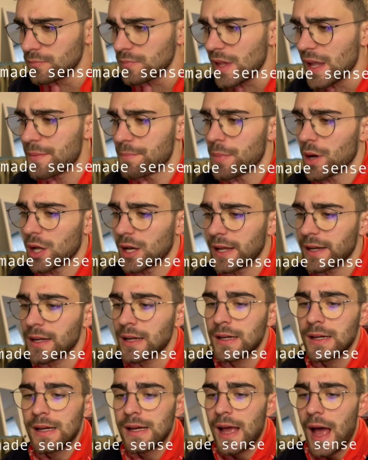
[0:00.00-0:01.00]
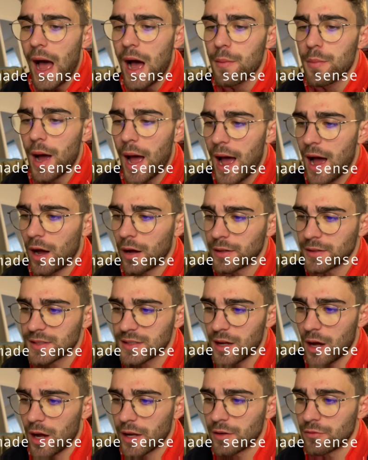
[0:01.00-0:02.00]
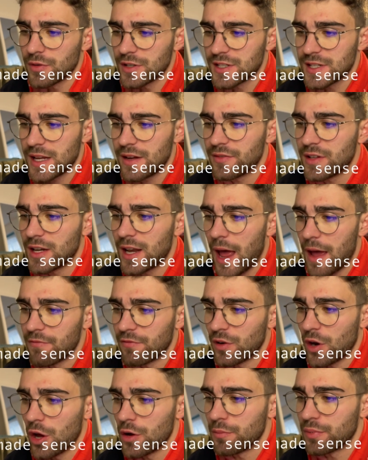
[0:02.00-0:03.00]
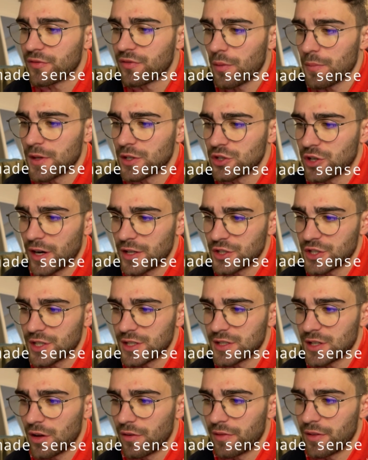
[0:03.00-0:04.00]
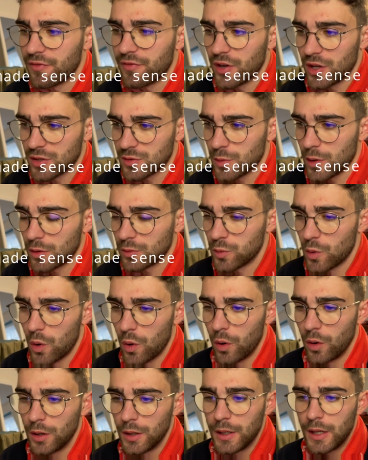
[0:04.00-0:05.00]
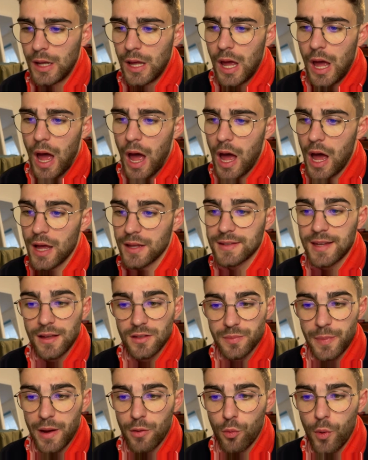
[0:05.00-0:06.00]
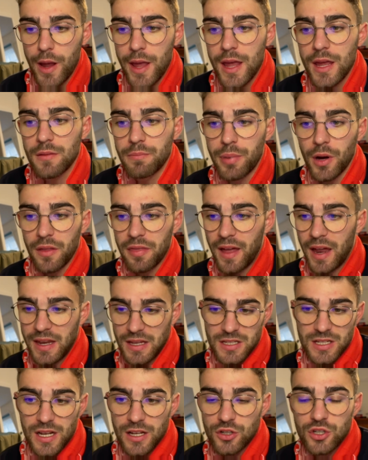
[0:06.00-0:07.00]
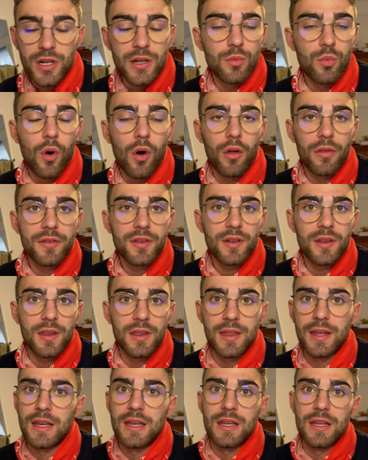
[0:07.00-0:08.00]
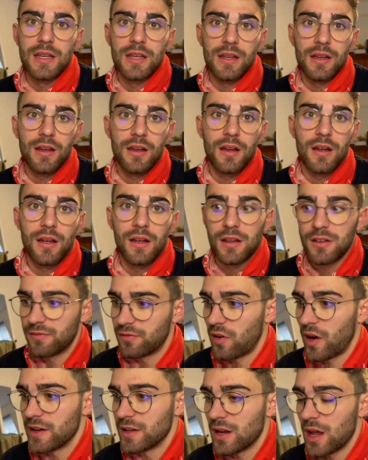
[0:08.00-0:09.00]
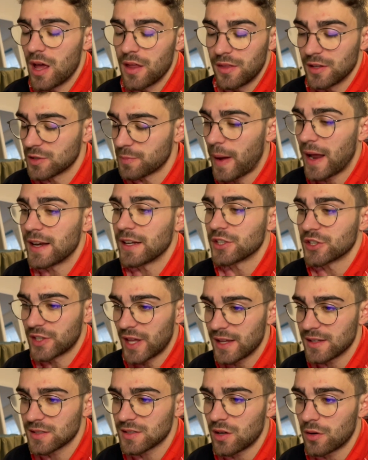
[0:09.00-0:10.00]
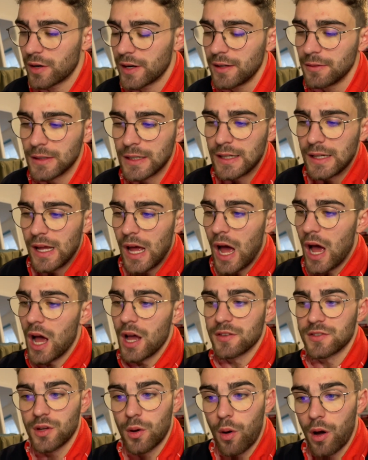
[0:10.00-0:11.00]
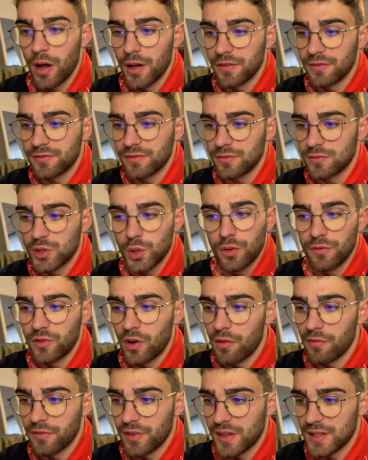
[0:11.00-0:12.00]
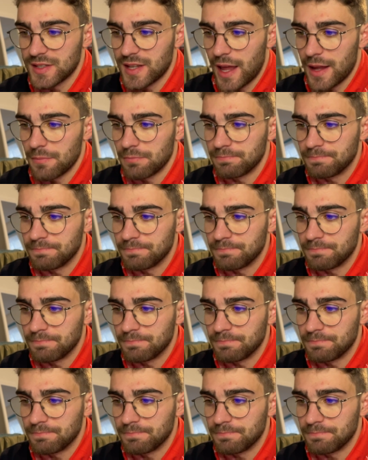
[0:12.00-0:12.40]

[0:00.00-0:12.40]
In Berlin, Albert Einstein received an envelope from the trenches of the First World War. It sounds a bit weird, but that is literally what the Spanish says, sorry. So I've sort of gone for the same.